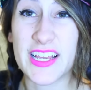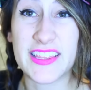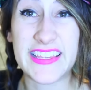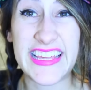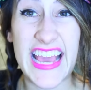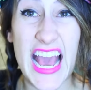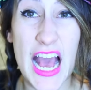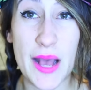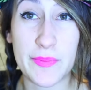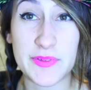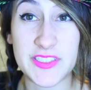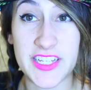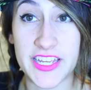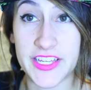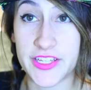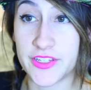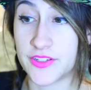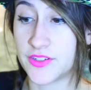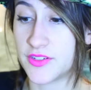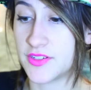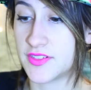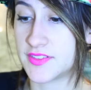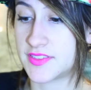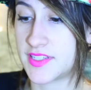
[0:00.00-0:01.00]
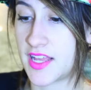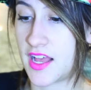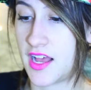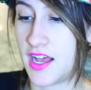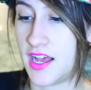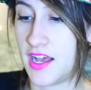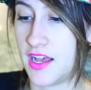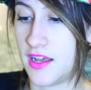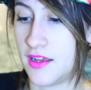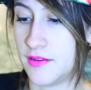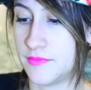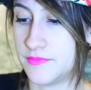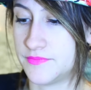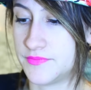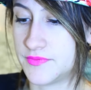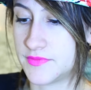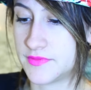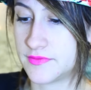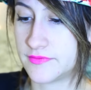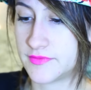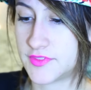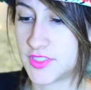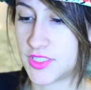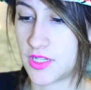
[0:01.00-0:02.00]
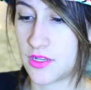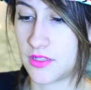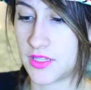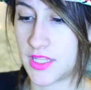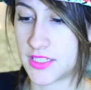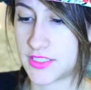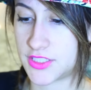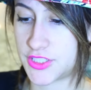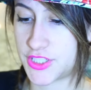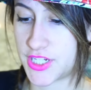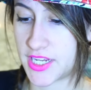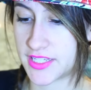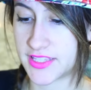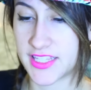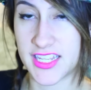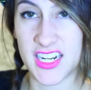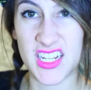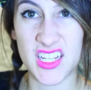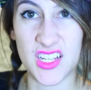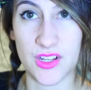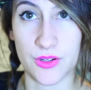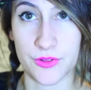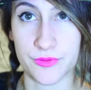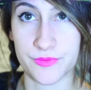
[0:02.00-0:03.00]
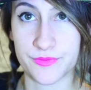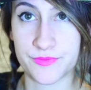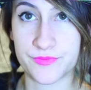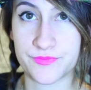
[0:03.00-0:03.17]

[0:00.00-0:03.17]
like the apps I use, um, so let's check that out.